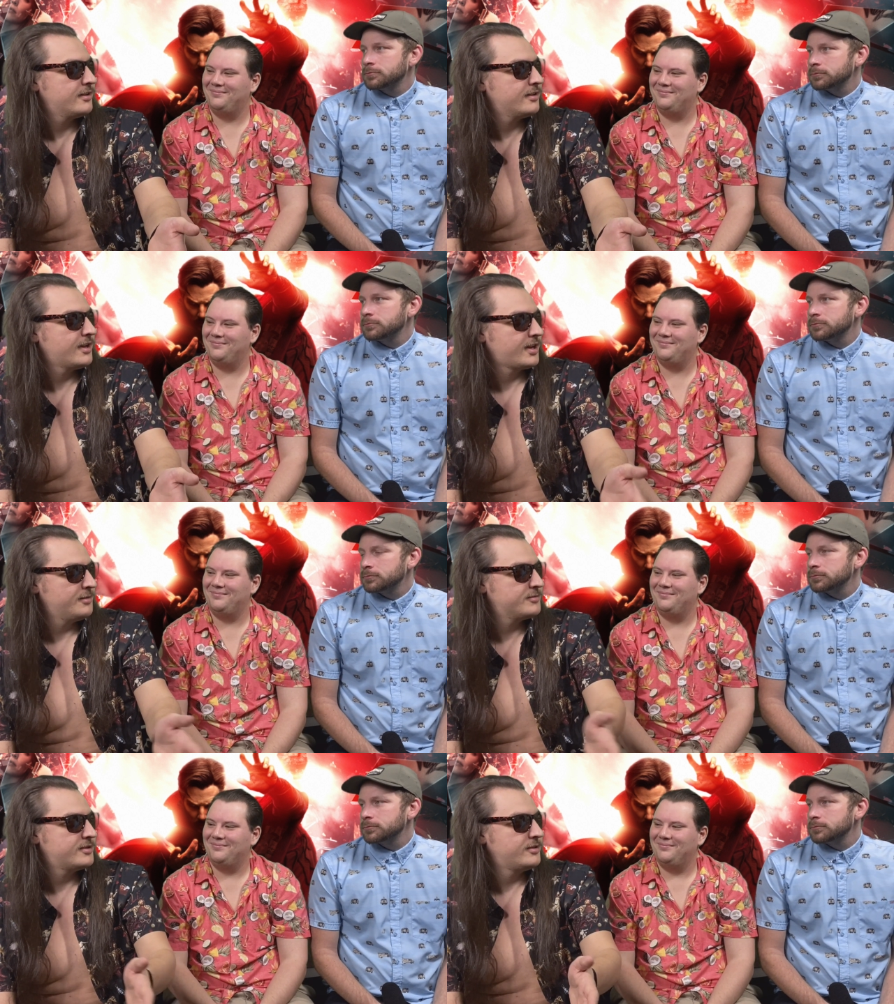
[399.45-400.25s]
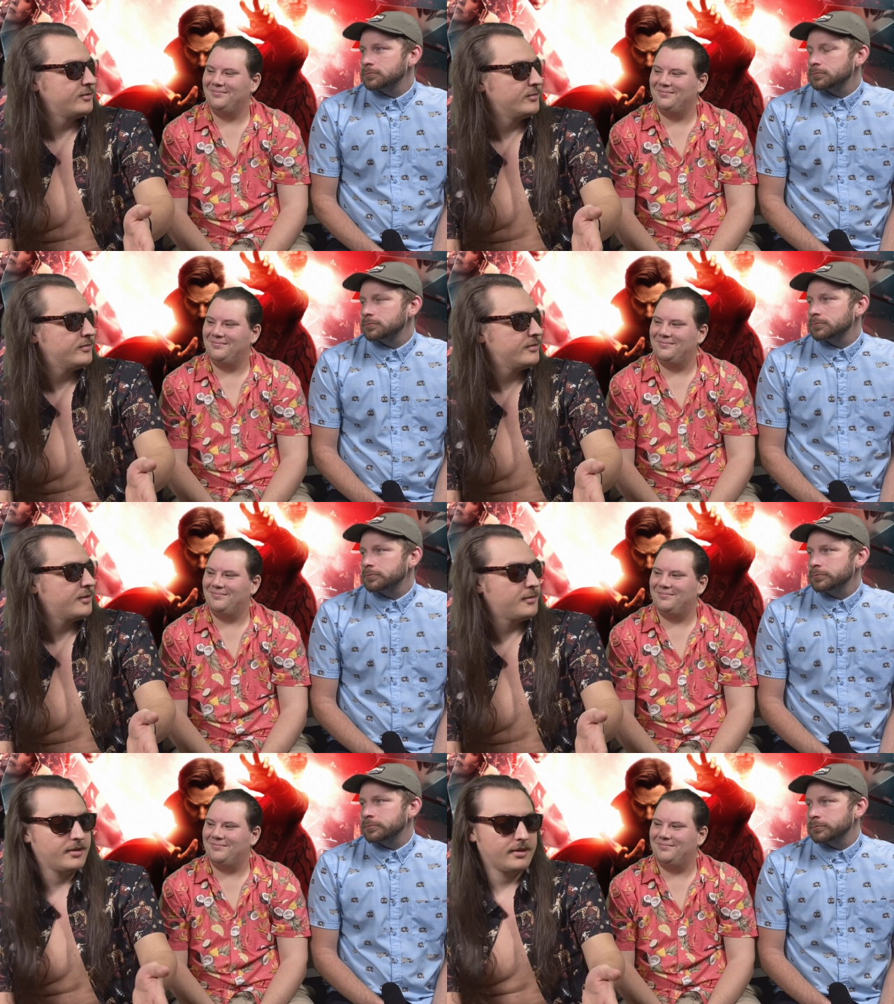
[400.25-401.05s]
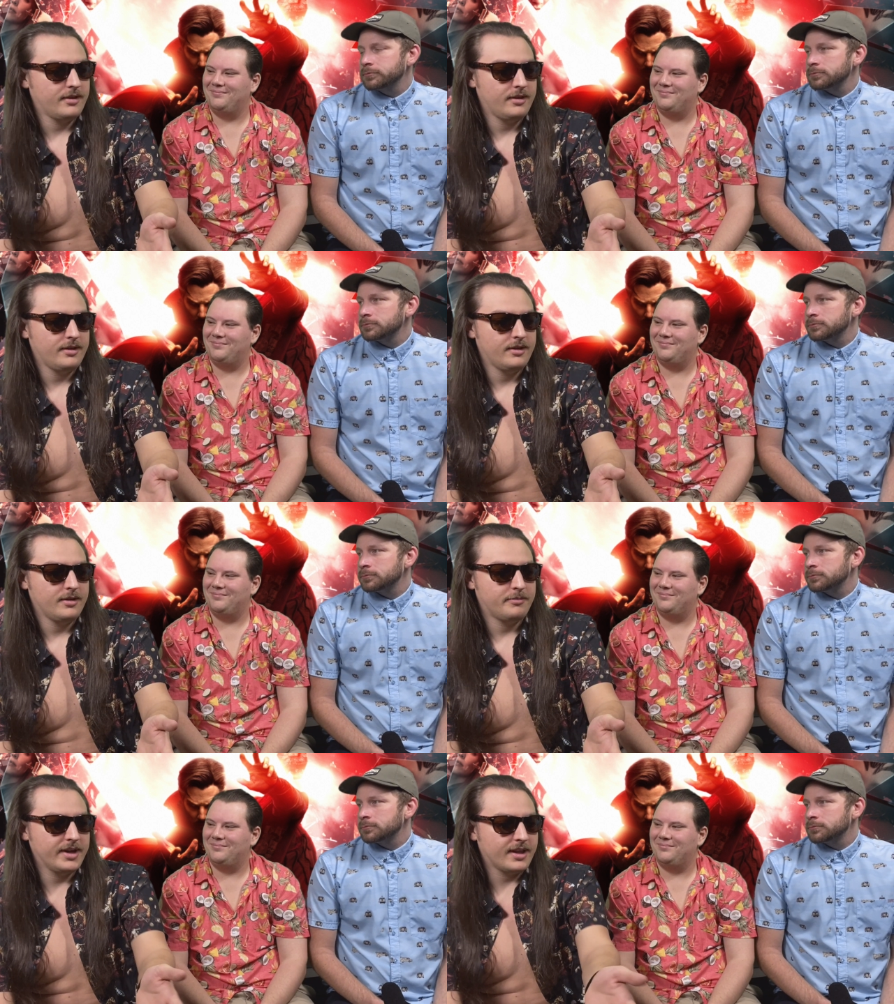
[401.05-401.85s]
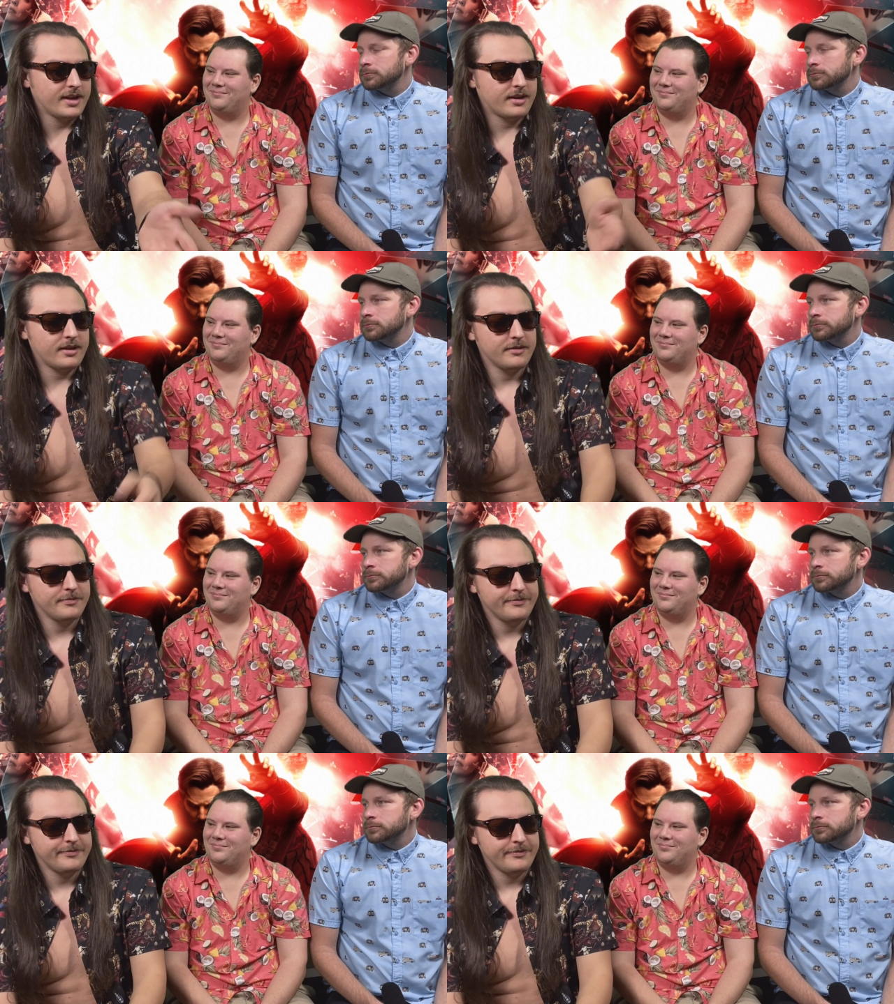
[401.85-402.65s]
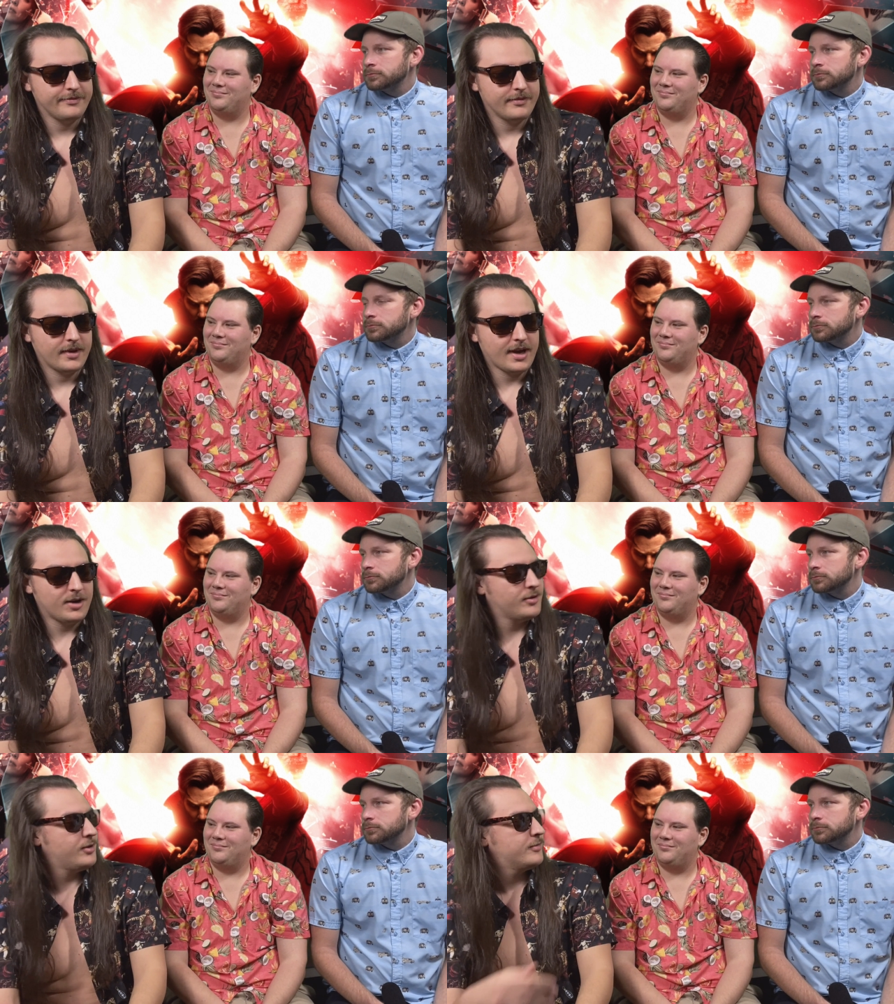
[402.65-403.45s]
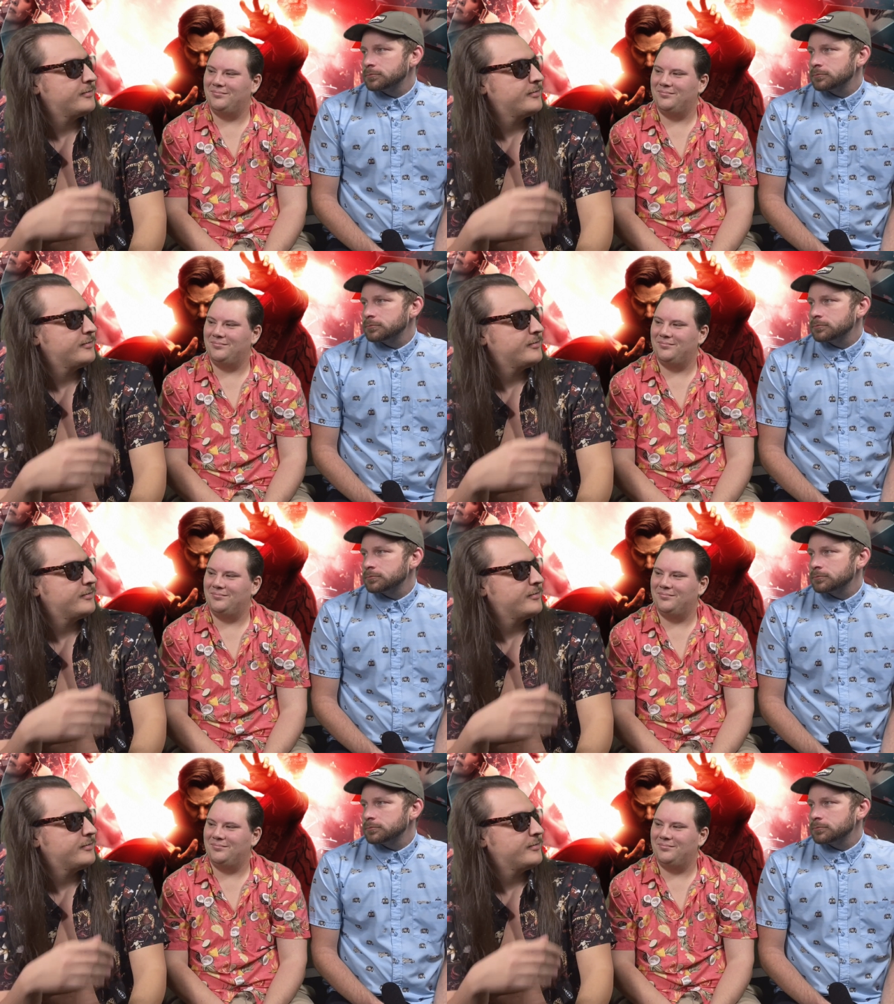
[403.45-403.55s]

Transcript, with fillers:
Speaker 1: Like MCU. Mm-hmm. But like, I don't know.